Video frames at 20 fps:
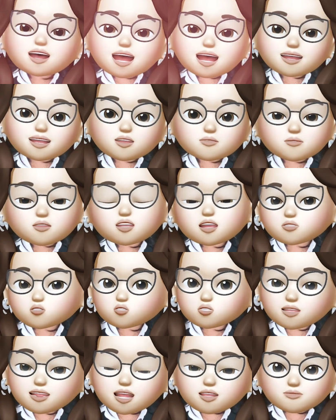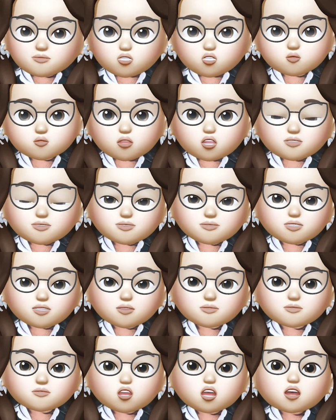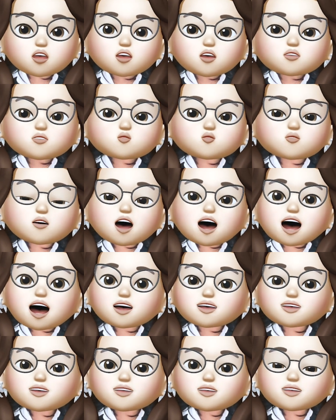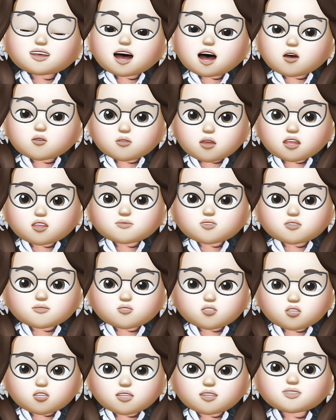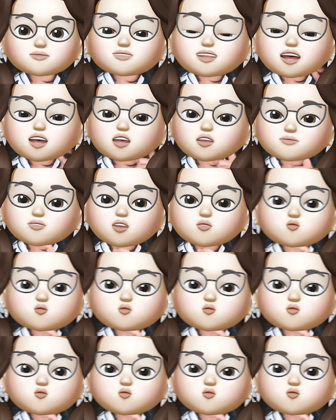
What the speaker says: NLP, natural language processing. So RNN, how it will work is, it will